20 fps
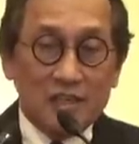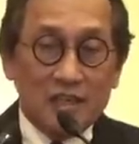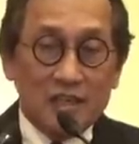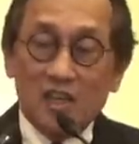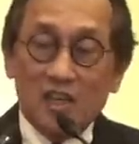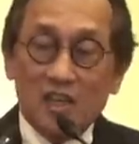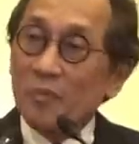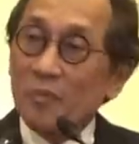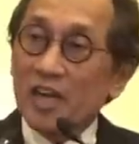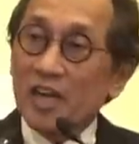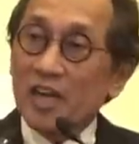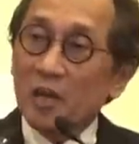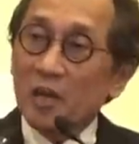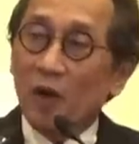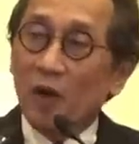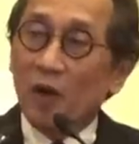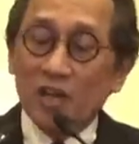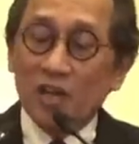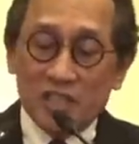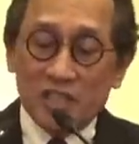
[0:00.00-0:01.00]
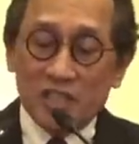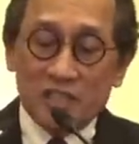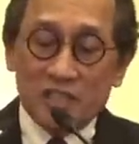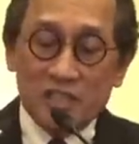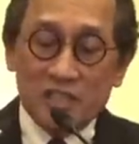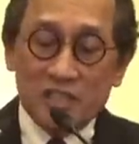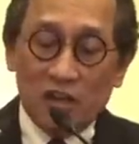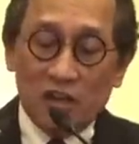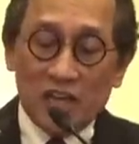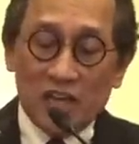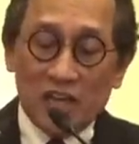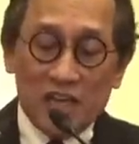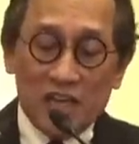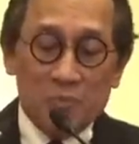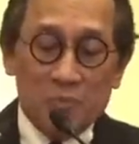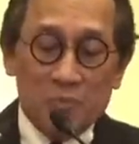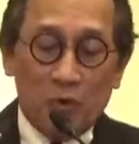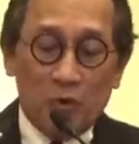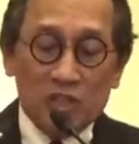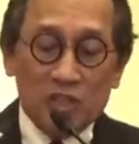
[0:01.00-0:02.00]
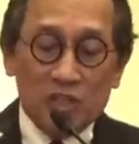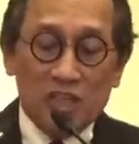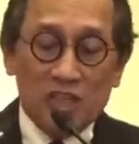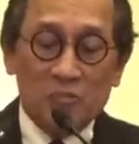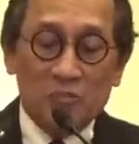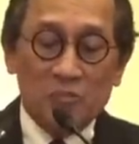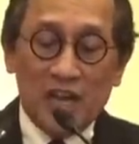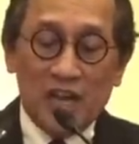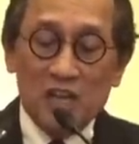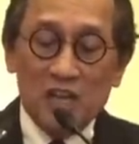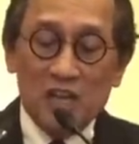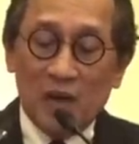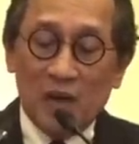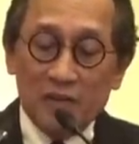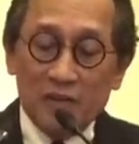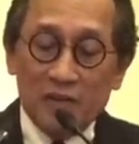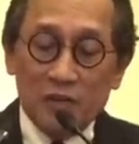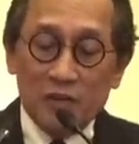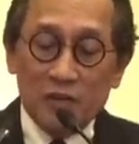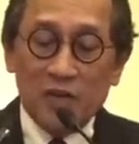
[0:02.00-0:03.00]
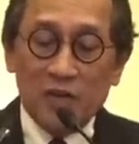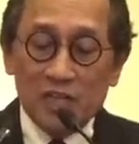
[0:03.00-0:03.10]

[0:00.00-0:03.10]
American politics is not unimportant, but in my view at